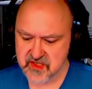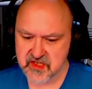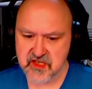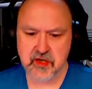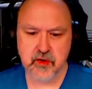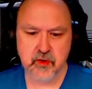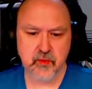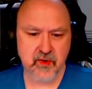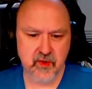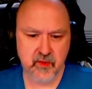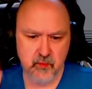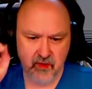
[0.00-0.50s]

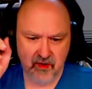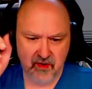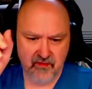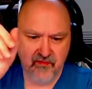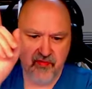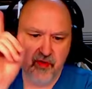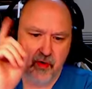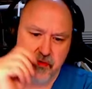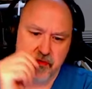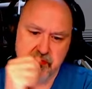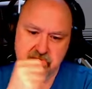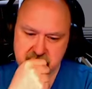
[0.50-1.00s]
two in one of
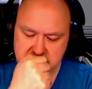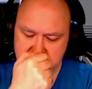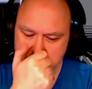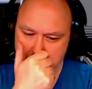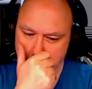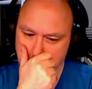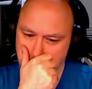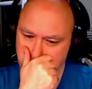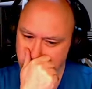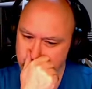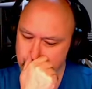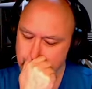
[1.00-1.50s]
those
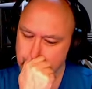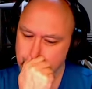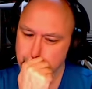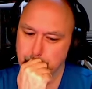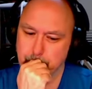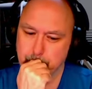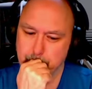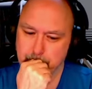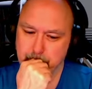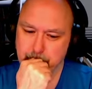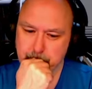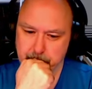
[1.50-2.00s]
two,
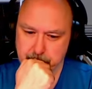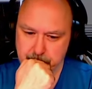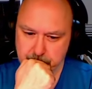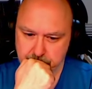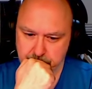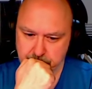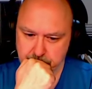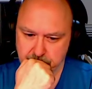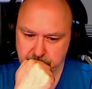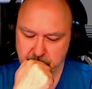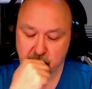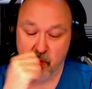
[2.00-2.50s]

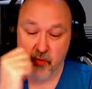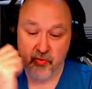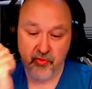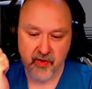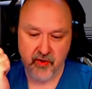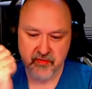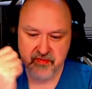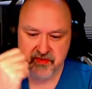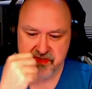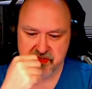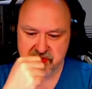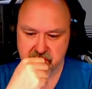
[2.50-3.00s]
or
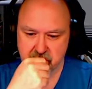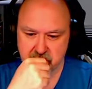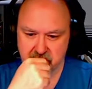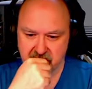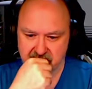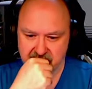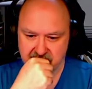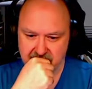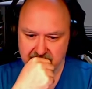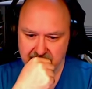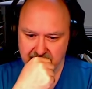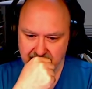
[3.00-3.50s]
those
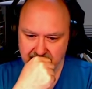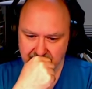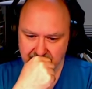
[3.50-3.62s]
three.